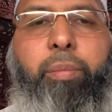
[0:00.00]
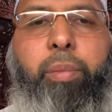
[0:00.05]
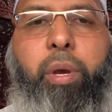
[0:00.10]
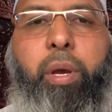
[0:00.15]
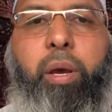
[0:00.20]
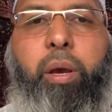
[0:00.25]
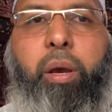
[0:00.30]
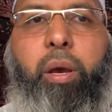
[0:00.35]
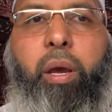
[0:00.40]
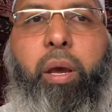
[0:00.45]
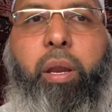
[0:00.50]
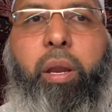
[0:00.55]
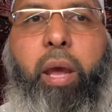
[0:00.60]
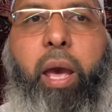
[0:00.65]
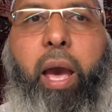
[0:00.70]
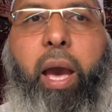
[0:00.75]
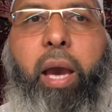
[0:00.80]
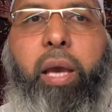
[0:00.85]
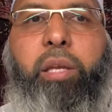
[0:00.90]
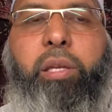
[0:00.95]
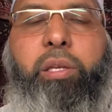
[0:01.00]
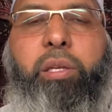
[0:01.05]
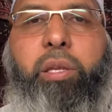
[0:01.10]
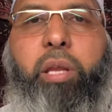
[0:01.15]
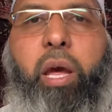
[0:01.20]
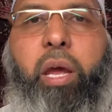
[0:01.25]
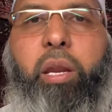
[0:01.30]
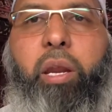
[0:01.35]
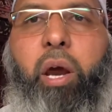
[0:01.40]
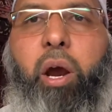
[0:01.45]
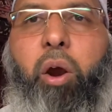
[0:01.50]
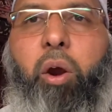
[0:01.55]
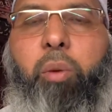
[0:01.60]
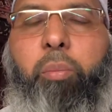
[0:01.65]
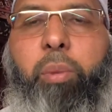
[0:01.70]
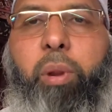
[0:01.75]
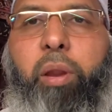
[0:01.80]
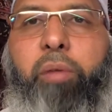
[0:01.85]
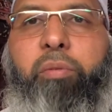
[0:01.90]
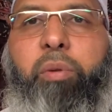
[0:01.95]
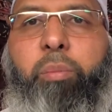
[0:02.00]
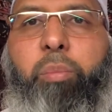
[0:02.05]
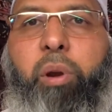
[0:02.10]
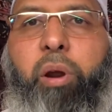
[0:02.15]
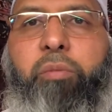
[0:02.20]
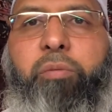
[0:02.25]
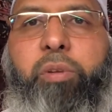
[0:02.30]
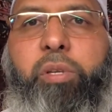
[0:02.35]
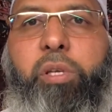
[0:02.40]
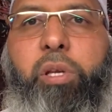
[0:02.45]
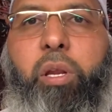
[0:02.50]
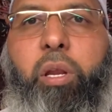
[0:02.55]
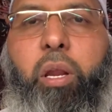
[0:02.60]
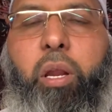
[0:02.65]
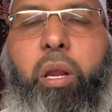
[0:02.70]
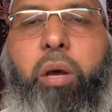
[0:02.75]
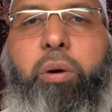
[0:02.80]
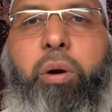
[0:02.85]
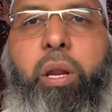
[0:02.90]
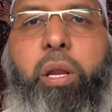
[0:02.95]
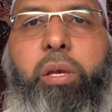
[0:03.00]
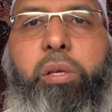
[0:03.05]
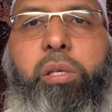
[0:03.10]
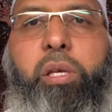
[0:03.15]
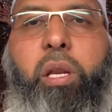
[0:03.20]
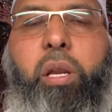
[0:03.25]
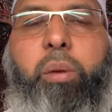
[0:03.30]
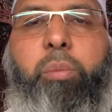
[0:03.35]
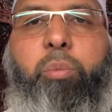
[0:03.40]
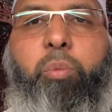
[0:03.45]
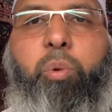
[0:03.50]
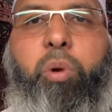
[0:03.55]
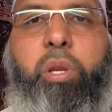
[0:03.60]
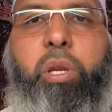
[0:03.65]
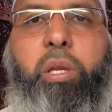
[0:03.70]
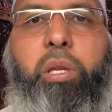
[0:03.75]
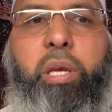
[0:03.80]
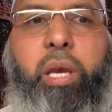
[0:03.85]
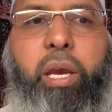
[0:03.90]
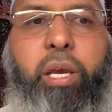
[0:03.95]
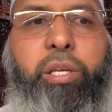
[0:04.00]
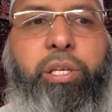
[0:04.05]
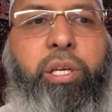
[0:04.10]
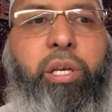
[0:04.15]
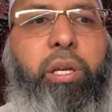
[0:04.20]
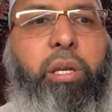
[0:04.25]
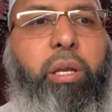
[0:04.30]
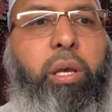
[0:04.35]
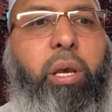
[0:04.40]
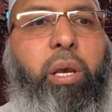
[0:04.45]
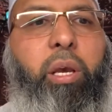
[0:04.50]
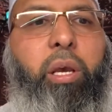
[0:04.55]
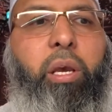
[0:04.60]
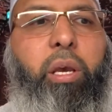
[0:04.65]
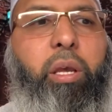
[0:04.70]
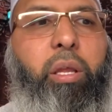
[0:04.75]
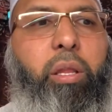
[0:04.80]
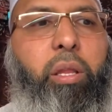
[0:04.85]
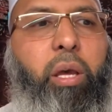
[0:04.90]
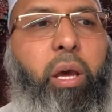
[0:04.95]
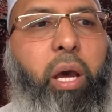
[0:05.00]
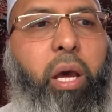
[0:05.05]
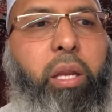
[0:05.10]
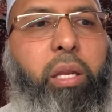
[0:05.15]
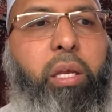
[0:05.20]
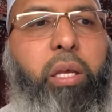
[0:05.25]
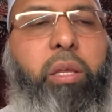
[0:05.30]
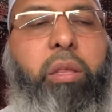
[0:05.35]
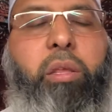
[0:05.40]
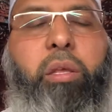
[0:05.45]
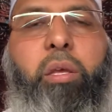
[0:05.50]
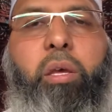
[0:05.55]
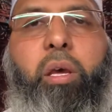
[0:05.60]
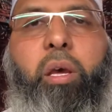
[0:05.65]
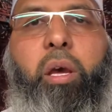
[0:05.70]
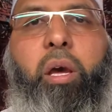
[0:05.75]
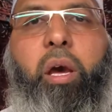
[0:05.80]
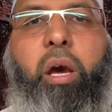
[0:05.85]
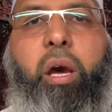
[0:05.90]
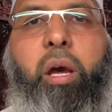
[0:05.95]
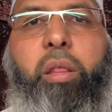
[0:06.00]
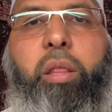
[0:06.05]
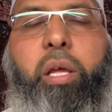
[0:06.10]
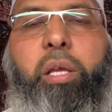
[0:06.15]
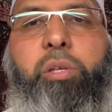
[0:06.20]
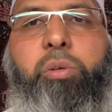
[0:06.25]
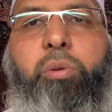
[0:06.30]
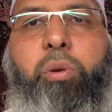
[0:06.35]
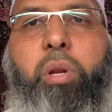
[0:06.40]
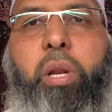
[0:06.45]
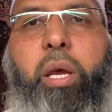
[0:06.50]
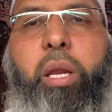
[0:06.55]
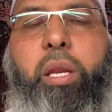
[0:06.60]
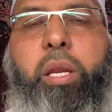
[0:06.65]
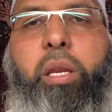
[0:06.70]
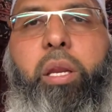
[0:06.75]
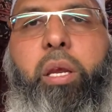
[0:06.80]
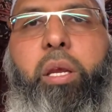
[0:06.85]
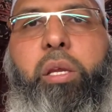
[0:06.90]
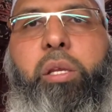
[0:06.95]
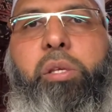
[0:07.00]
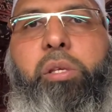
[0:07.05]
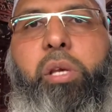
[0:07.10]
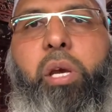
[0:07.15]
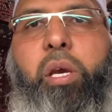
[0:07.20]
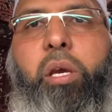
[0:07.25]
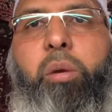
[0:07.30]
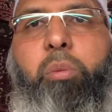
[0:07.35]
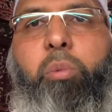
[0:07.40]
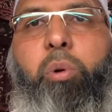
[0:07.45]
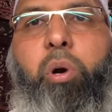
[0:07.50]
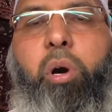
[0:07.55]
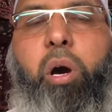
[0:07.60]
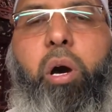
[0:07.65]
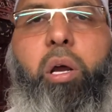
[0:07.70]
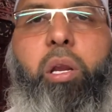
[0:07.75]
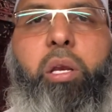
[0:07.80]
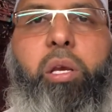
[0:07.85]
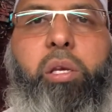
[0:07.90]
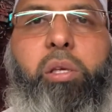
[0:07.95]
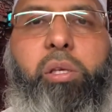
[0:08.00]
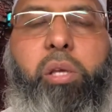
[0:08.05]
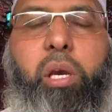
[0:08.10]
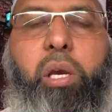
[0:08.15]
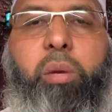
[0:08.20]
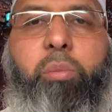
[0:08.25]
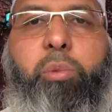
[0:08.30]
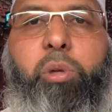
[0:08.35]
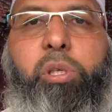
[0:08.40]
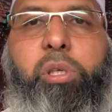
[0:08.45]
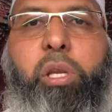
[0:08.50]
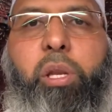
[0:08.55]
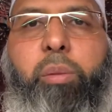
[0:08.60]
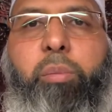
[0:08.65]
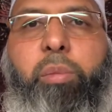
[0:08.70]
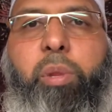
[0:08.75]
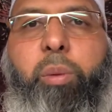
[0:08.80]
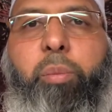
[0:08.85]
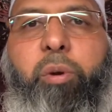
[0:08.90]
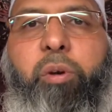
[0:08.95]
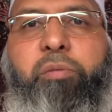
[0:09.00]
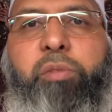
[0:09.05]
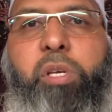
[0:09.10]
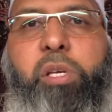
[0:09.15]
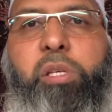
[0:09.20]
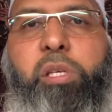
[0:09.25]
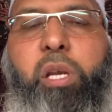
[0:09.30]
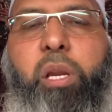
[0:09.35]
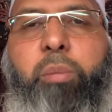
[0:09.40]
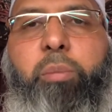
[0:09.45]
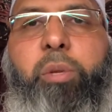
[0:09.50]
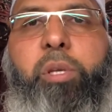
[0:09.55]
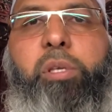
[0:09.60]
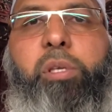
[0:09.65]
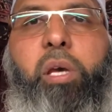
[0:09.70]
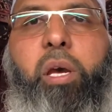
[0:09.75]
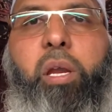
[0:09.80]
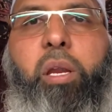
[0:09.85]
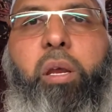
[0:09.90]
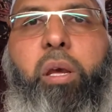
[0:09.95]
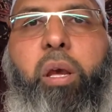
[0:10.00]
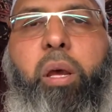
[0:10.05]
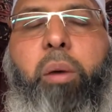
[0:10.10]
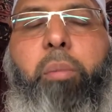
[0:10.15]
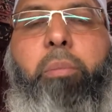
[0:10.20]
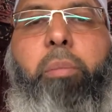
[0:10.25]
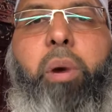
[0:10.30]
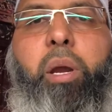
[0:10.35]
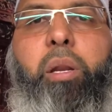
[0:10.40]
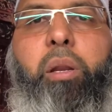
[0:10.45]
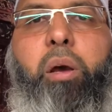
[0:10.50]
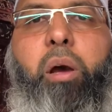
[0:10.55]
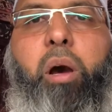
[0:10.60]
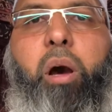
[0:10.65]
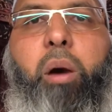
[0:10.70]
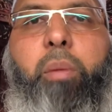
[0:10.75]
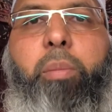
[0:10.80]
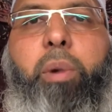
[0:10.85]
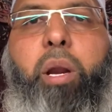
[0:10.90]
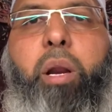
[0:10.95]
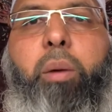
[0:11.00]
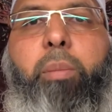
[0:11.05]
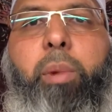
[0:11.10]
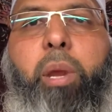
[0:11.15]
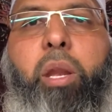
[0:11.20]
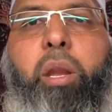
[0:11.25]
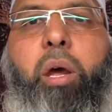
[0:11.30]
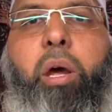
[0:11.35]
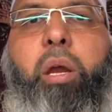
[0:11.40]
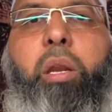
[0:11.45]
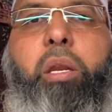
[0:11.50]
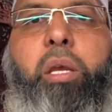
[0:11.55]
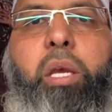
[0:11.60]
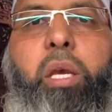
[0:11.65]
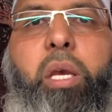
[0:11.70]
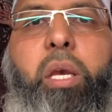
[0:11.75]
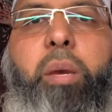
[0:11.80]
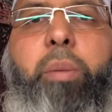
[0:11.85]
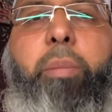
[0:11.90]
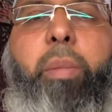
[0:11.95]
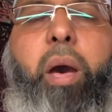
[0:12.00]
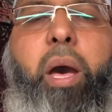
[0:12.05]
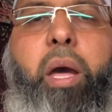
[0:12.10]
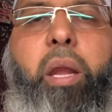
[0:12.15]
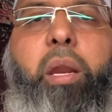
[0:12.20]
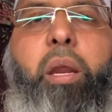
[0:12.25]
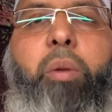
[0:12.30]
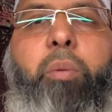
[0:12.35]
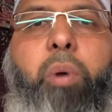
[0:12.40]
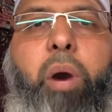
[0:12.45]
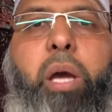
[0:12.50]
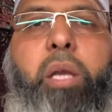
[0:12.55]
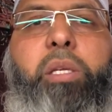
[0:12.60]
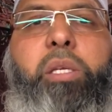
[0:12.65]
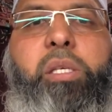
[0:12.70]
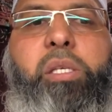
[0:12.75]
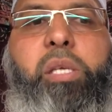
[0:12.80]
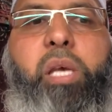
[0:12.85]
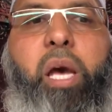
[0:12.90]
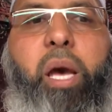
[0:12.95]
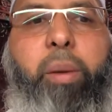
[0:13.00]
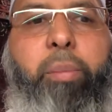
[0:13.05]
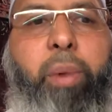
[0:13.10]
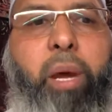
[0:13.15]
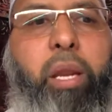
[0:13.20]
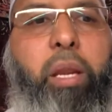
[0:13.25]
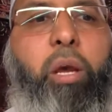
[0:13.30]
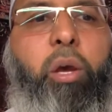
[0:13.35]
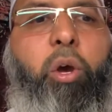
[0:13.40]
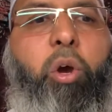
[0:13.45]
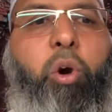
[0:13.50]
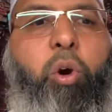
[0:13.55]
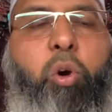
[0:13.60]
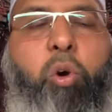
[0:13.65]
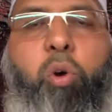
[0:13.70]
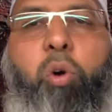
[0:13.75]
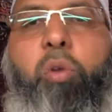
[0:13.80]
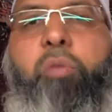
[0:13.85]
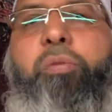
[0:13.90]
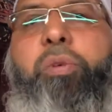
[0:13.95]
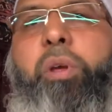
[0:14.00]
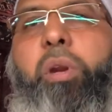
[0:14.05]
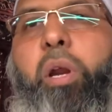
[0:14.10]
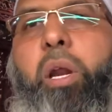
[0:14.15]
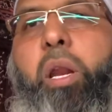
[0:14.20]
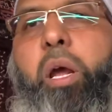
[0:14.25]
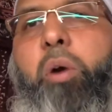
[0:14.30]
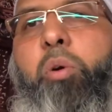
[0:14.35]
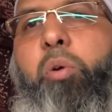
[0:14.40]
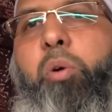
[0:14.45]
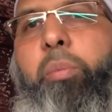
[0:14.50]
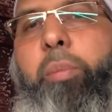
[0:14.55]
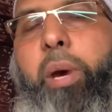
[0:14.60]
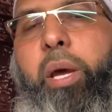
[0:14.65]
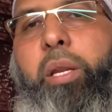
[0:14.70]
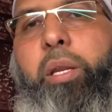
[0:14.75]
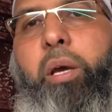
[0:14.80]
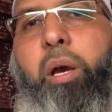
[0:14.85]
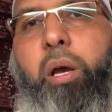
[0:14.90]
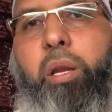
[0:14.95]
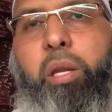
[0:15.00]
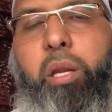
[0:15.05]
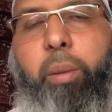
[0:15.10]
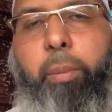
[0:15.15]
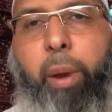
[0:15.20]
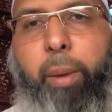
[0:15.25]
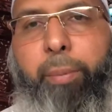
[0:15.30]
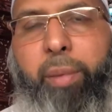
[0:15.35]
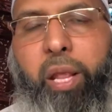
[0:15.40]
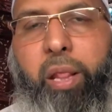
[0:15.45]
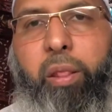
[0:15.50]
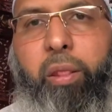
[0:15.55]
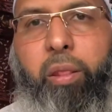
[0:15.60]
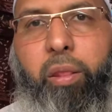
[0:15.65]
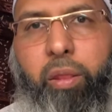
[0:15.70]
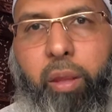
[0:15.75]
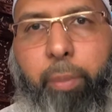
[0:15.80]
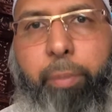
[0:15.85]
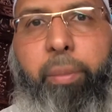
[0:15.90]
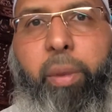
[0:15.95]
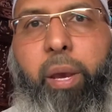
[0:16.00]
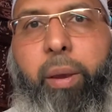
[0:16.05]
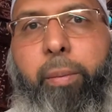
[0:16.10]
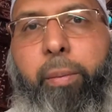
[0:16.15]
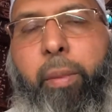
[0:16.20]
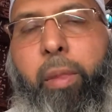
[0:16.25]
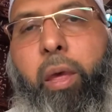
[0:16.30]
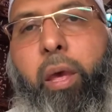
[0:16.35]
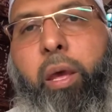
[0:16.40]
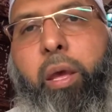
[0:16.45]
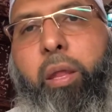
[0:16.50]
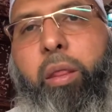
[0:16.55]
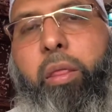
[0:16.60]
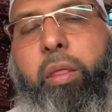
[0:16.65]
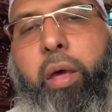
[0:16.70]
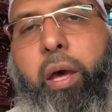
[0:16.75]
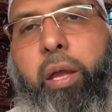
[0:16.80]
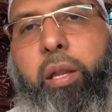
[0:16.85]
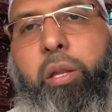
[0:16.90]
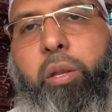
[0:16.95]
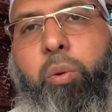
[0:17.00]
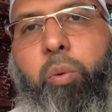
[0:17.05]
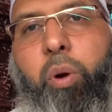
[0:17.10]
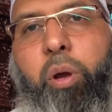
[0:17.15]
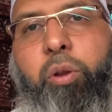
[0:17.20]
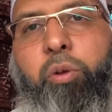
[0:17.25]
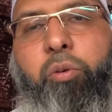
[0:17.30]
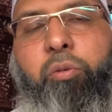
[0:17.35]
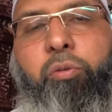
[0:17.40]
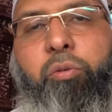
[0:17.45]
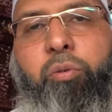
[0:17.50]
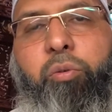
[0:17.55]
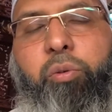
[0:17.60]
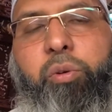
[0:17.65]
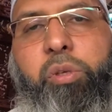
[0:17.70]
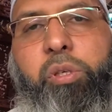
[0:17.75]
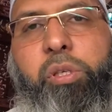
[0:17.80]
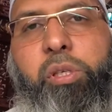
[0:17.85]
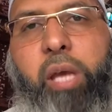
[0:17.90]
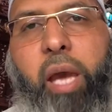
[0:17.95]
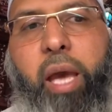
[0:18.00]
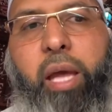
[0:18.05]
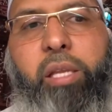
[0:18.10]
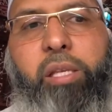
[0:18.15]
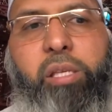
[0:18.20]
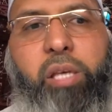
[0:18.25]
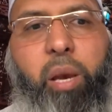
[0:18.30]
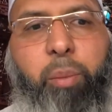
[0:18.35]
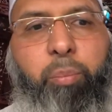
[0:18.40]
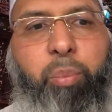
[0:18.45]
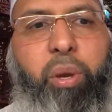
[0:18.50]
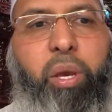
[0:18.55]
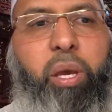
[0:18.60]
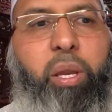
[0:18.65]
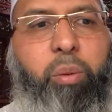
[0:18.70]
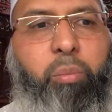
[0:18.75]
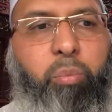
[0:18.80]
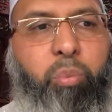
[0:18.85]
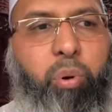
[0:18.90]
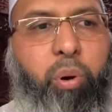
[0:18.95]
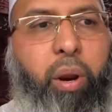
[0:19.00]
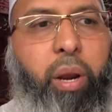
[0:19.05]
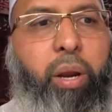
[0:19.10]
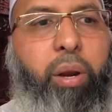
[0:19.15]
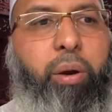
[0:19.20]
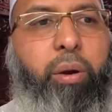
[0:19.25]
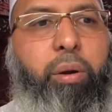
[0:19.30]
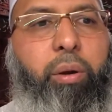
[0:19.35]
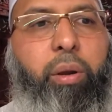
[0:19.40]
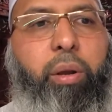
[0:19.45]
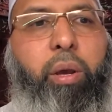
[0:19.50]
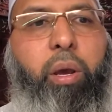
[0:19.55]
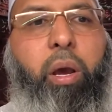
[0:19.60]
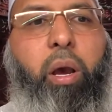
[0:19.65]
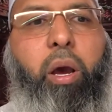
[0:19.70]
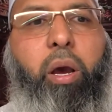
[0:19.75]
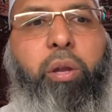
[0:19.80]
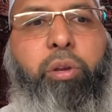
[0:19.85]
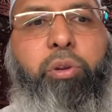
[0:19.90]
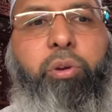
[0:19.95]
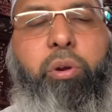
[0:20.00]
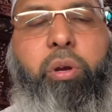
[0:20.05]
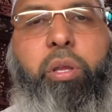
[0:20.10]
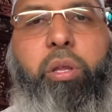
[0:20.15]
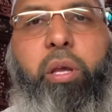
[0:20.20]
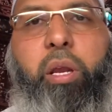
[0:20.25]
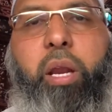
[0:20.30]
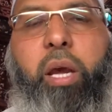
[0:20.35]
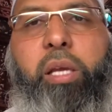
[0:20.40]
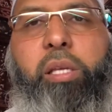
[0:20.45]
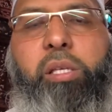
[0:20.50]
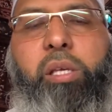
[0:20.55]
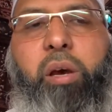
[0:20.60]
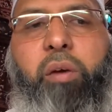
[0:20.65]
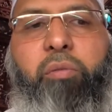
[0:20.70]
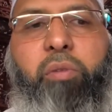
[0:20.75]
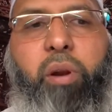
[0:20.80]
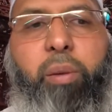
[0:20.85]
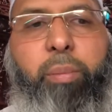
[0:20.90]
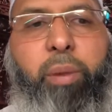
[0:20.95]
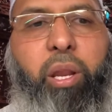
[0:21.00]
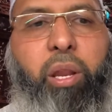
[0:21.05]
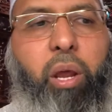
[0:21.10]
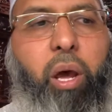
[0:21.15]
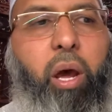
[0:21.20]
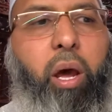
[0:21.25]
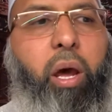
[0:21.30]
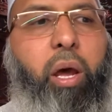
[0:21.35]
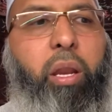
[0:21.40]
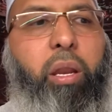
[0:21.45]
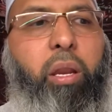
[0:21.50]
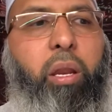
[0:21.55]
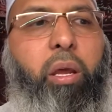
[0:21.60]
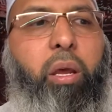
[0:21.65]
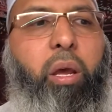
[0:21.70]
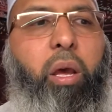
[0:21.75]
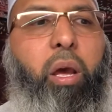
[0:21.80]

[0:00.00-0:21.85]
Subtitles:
an act that our beloved Prophet sallallahu alaihi wasallam would engage in the hadith that's related in Sahih Bukhari, Sahih Muslim. The Prophet sallallahu alaihi wasallam, he said, "Man qama Ramadan imanan wa ihtisaban ghufira lahu ma taqaddama min dhanbih." That the one who stands up in prayer during the nights of Ramadan